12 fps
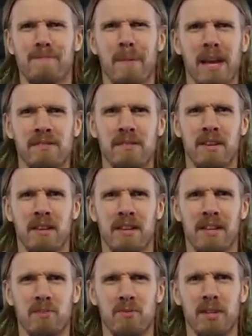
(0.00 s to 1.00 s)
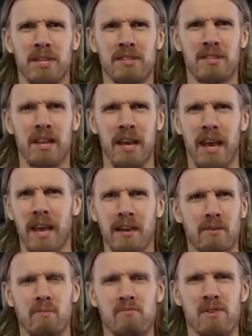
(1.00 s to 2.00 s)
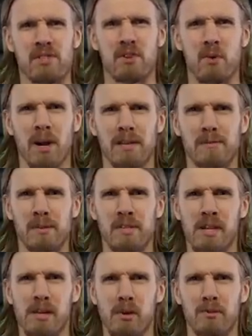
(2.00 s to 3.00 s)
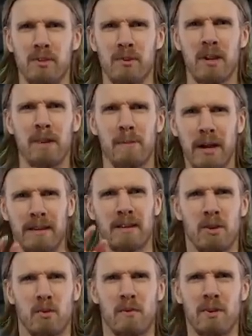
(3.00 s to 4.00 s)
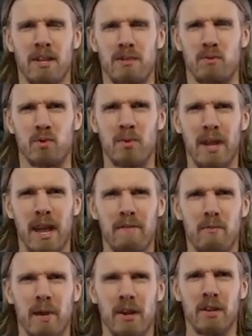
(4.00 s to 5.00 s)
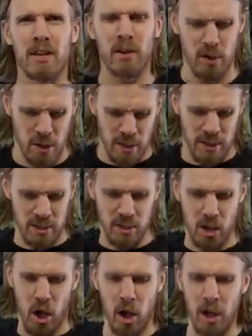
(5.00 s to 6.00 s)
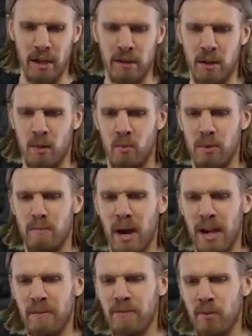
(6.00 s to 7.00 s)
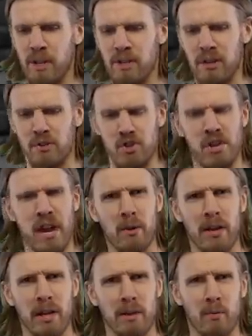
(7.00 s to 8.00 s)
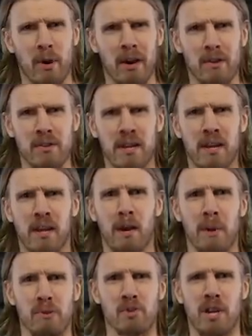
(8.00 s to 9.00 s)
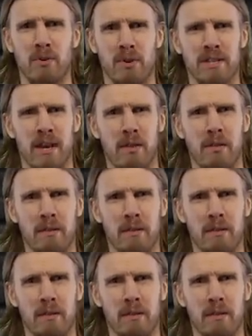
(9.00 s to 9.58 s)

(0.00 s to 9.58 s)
mess gets released, and it's too awesome to say no to. But we've got some sweet heavy metal here. This is Haunt with Mind Freeze on Shadow Kingdom Records, coming out January tenth.